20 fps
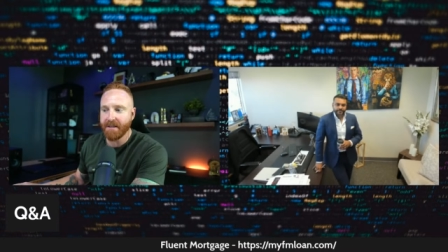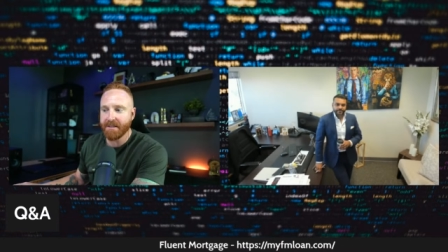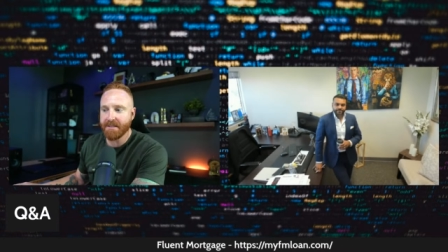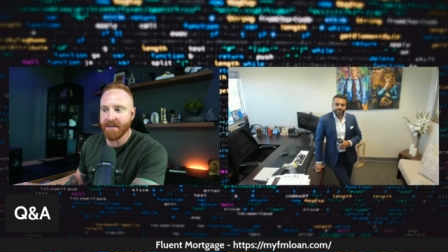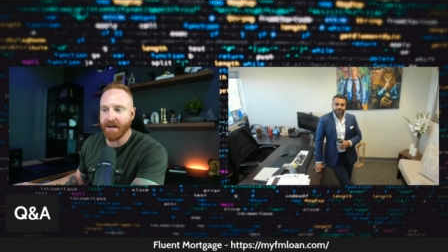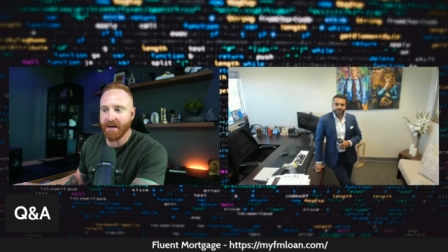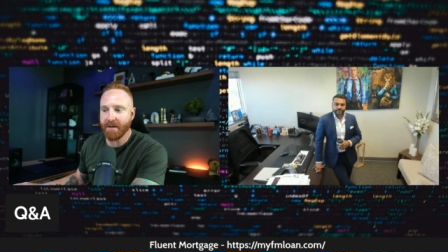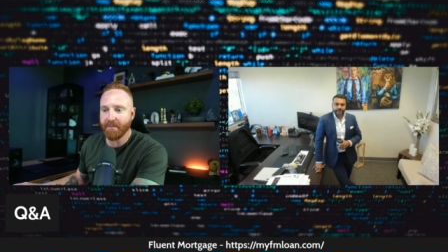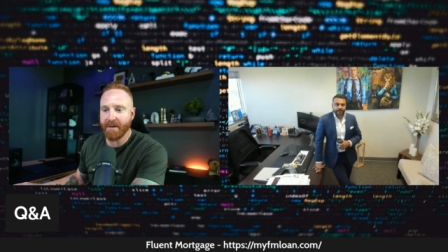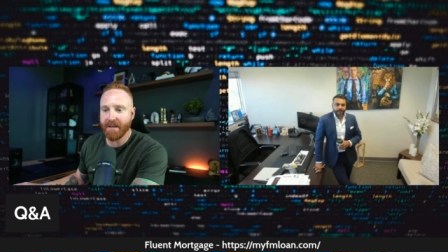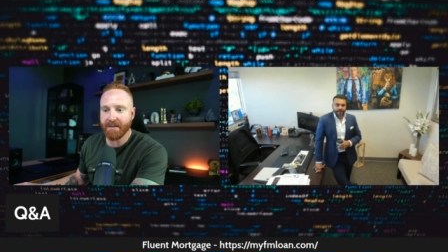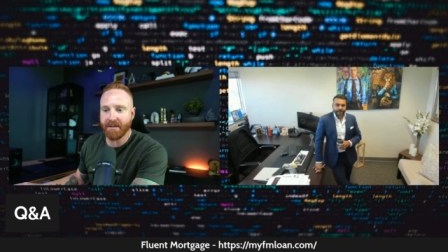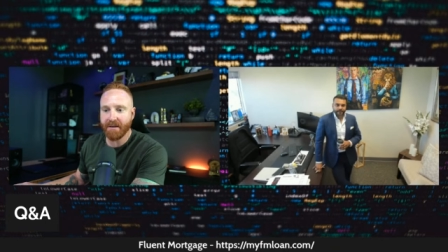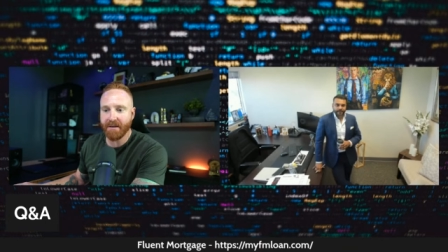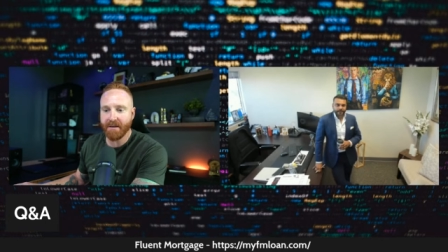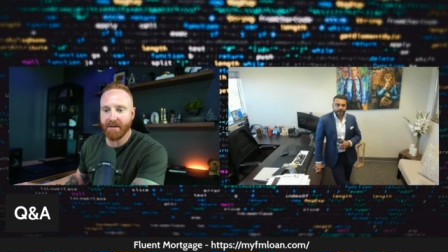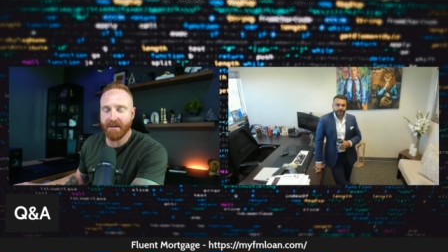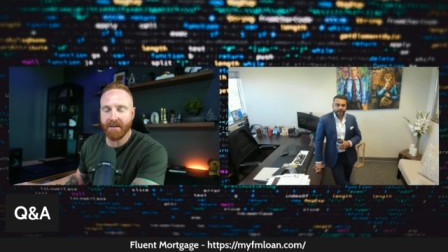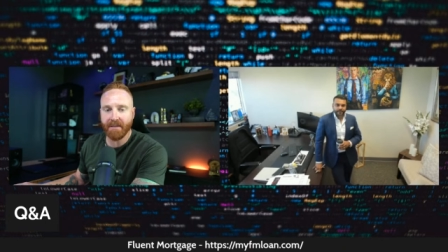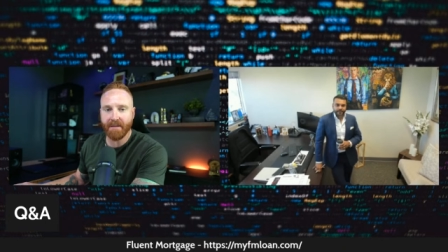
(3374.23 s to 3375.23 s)
talk about
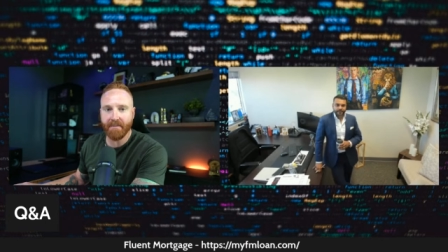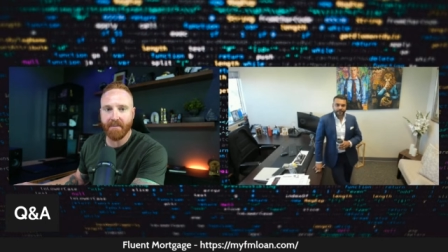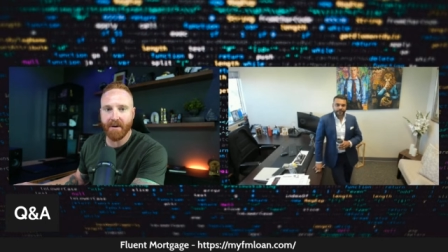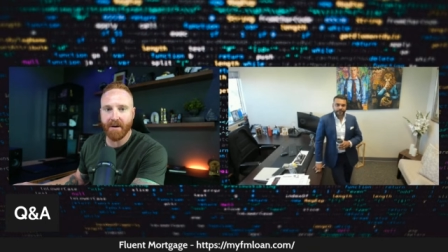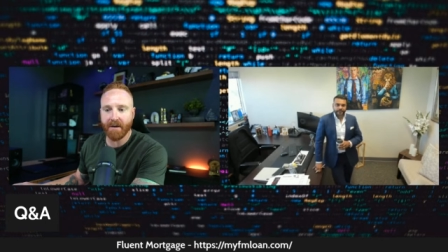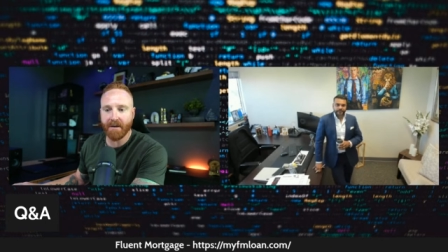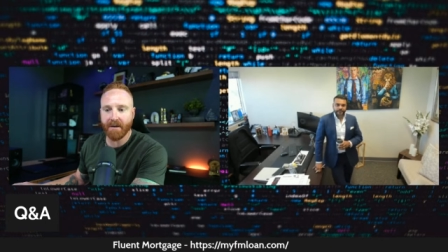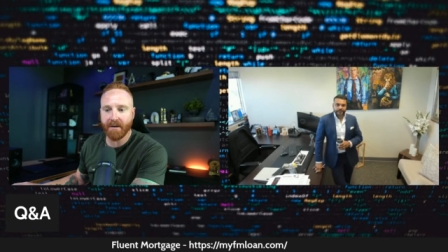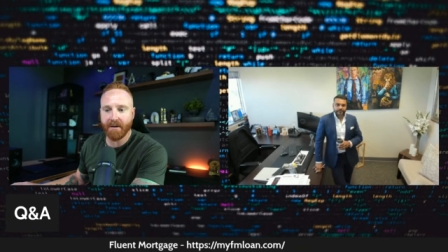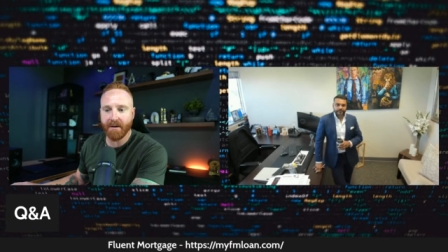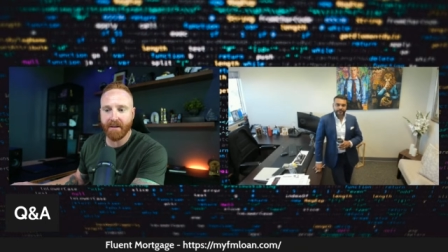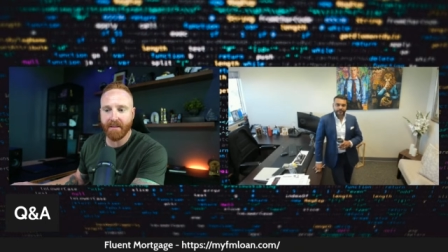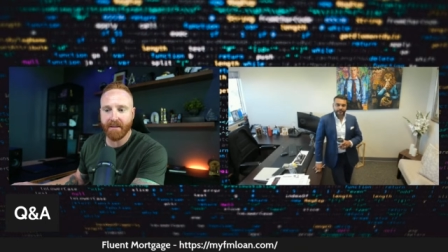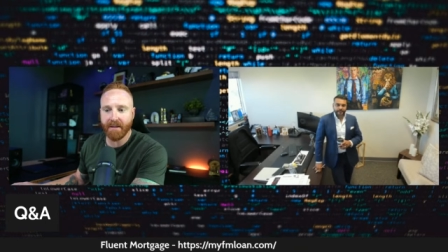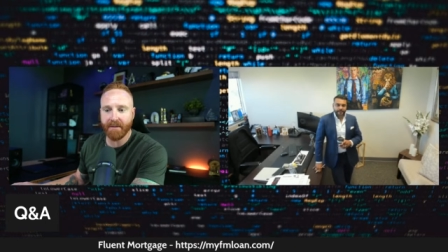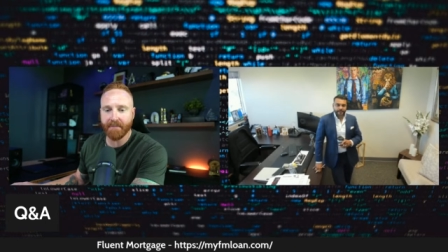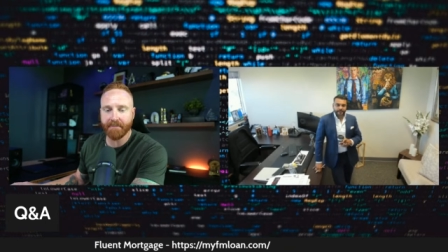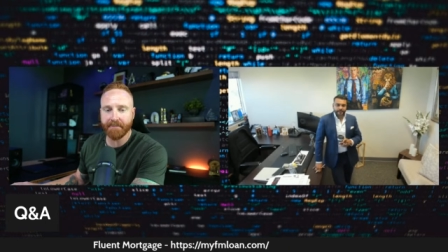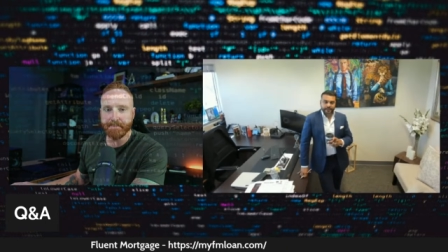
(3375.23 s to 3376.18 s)
the the market or anything?